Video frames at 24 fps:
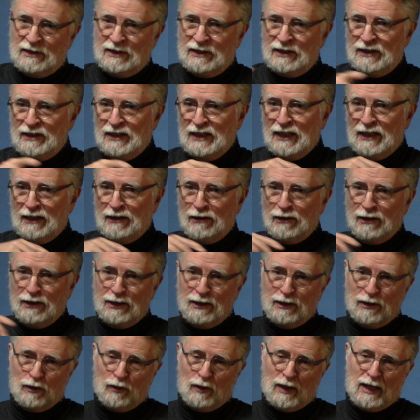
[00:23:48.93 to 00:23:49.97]
in the
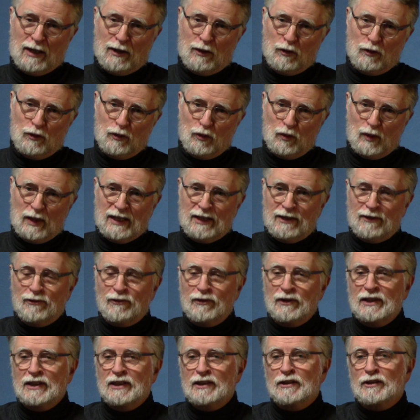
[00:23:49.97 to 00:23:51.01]
area around
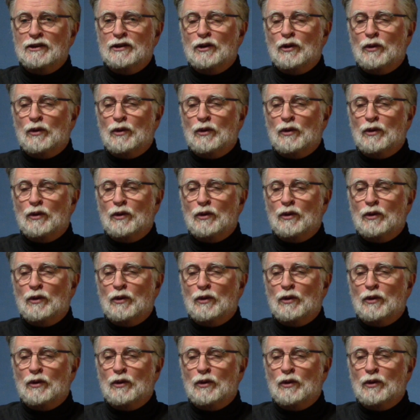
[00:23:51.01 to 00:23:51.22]
Wakefield,